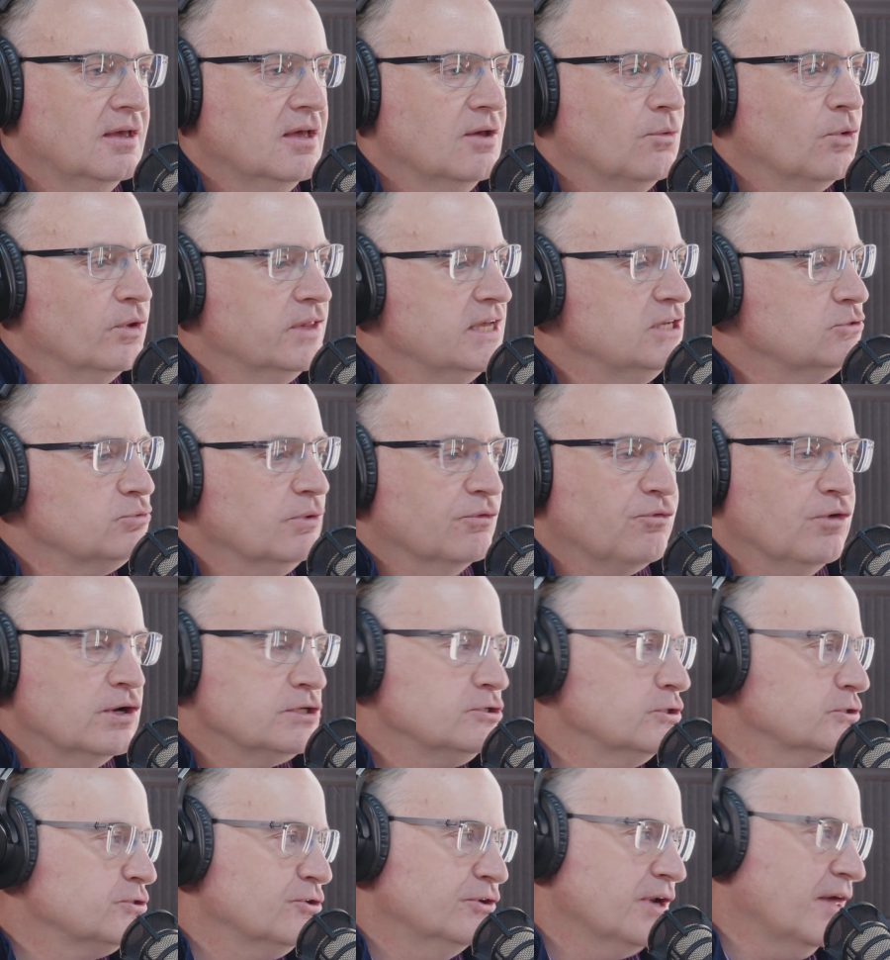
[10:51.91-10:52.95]
Well, these
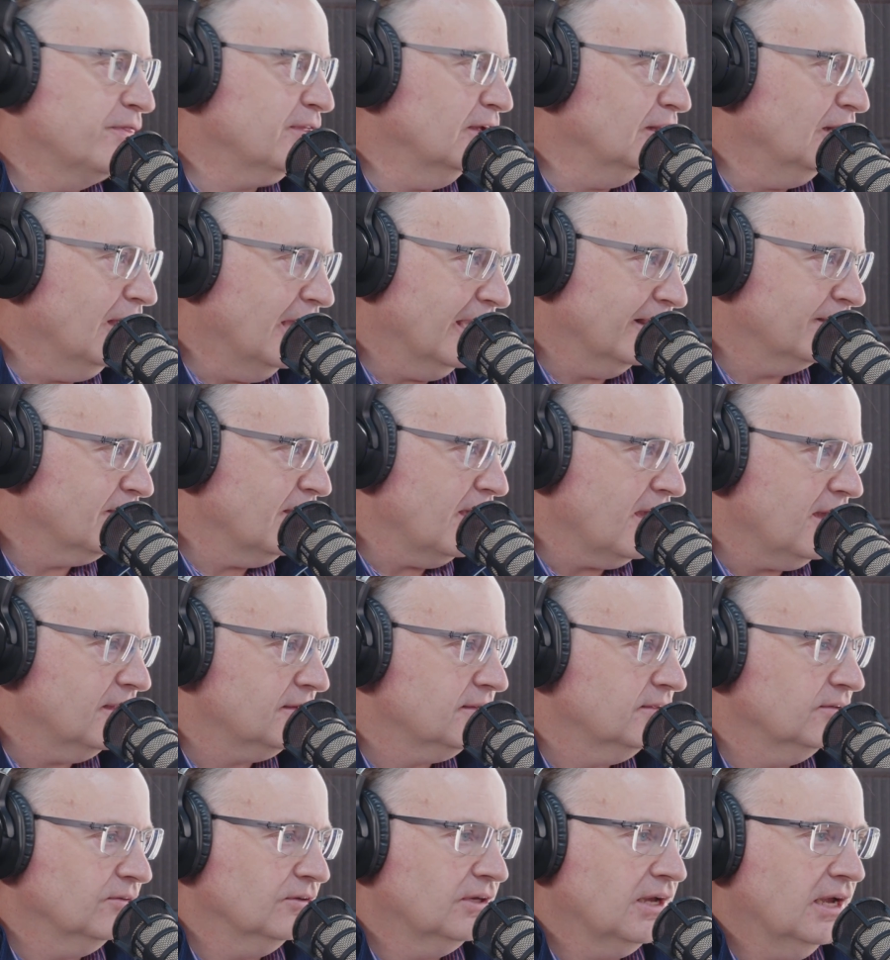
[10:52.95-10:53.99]
refrigerants are nothing like that.
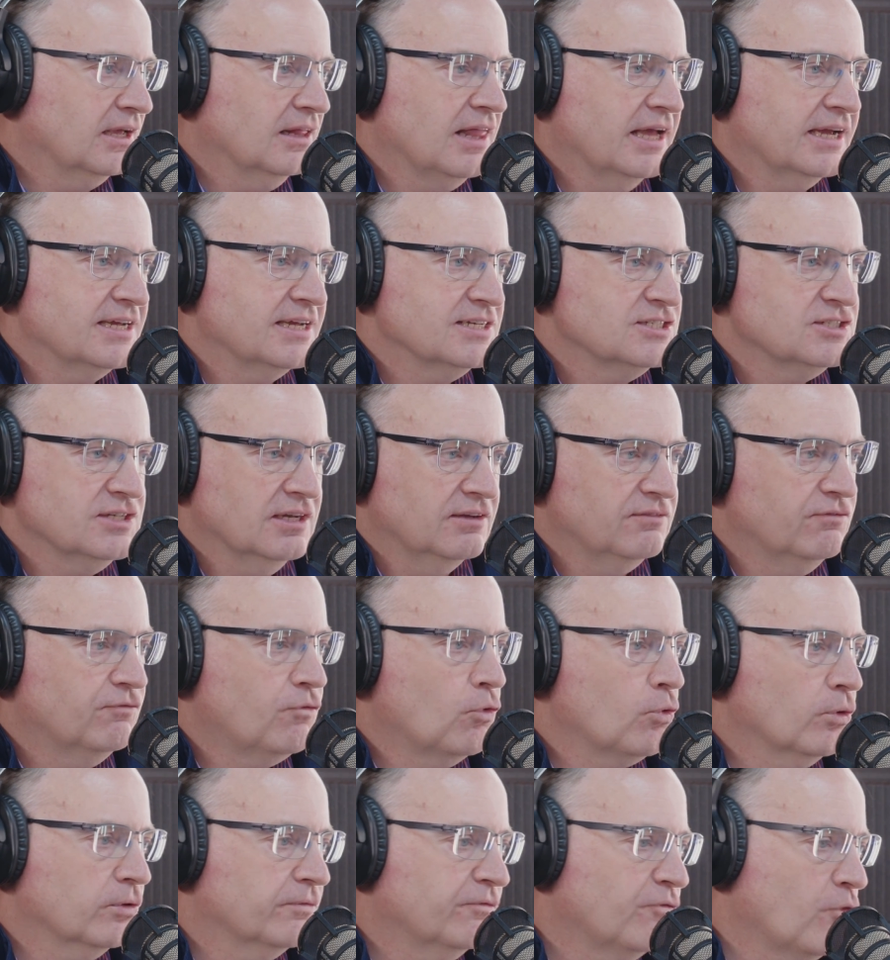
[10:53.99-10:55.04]
Okay, like I said,
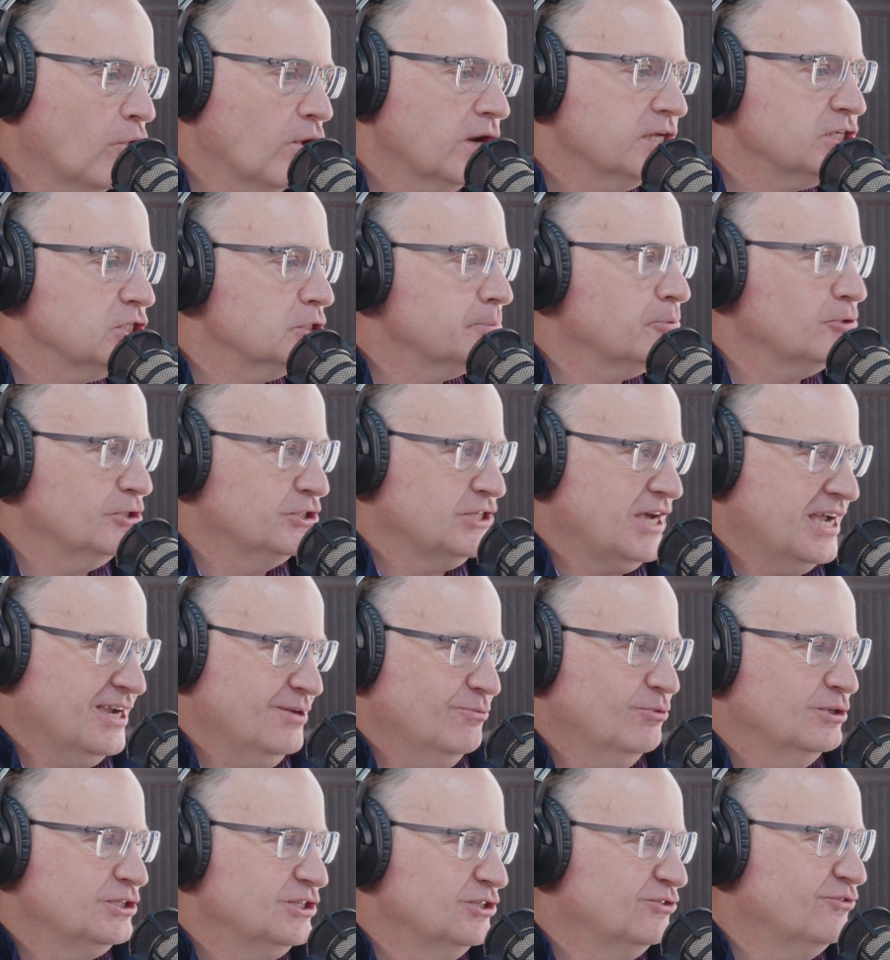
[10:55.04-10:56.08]
4 inches per second,
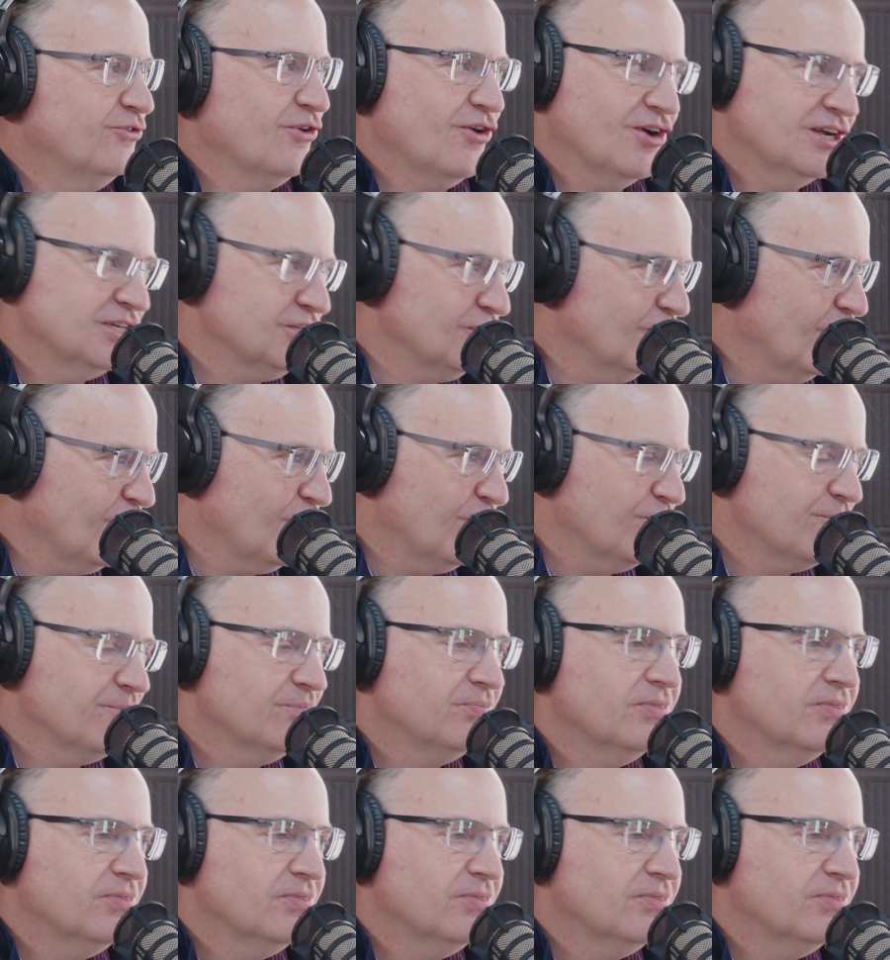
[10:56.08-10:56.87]
which is very slow.